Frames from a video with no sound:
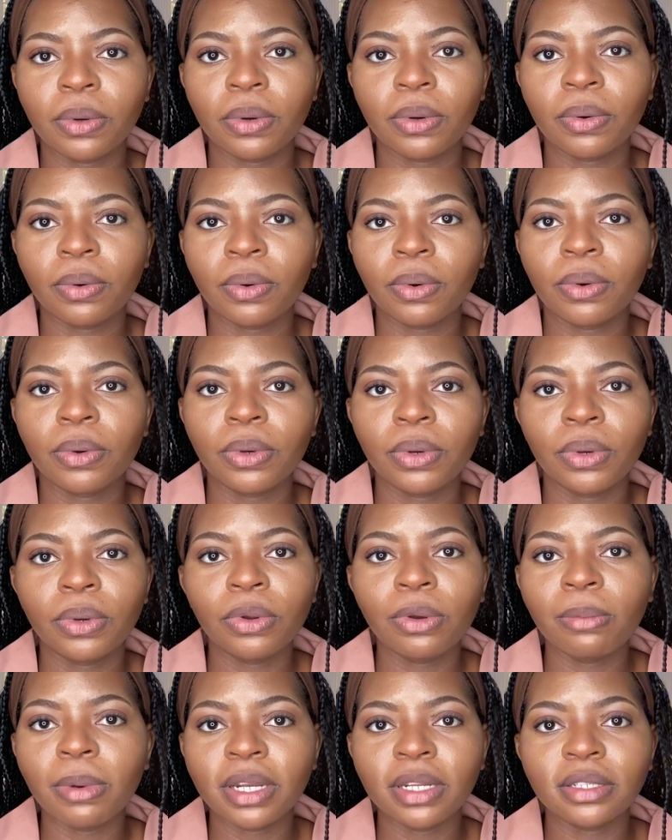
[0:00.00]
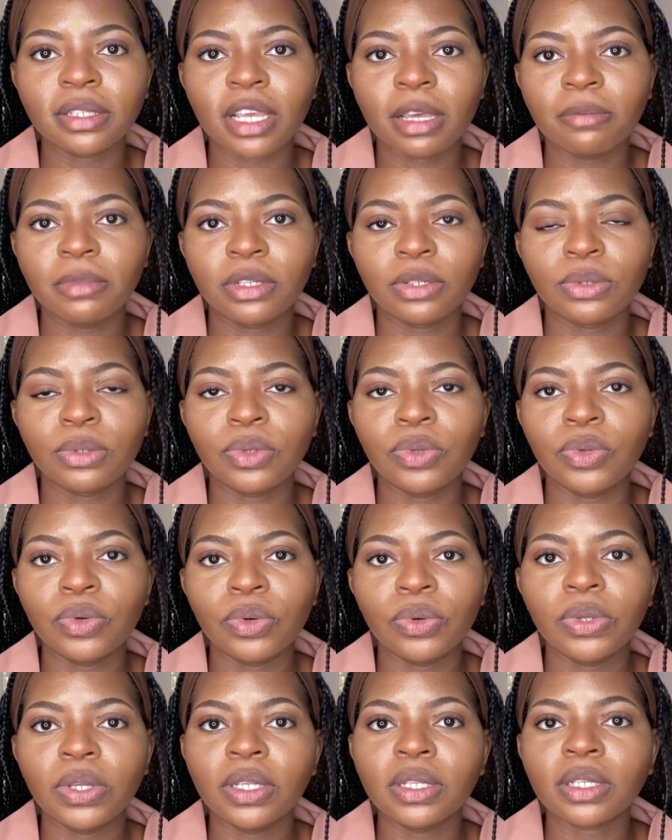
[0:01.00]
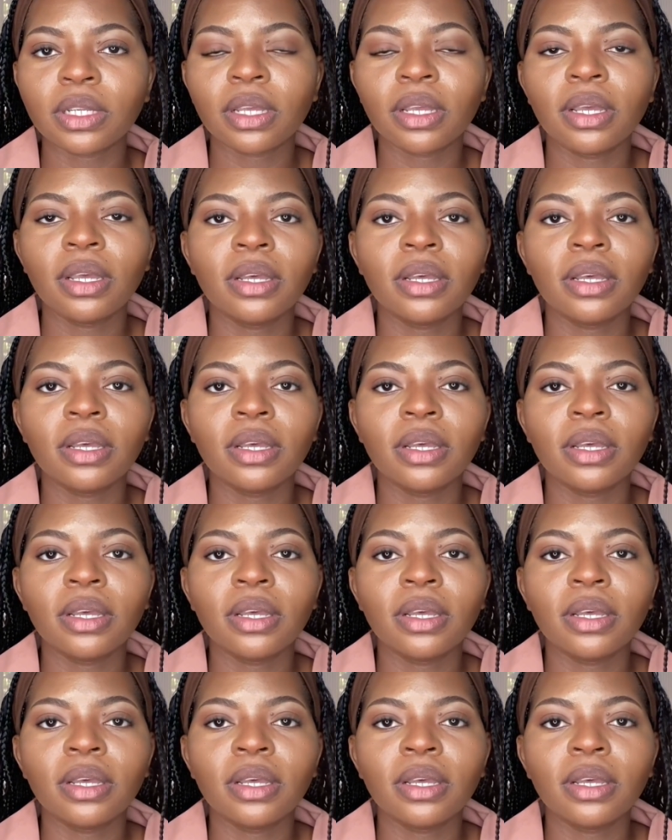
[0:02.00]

on home. Nobody's coming to do it.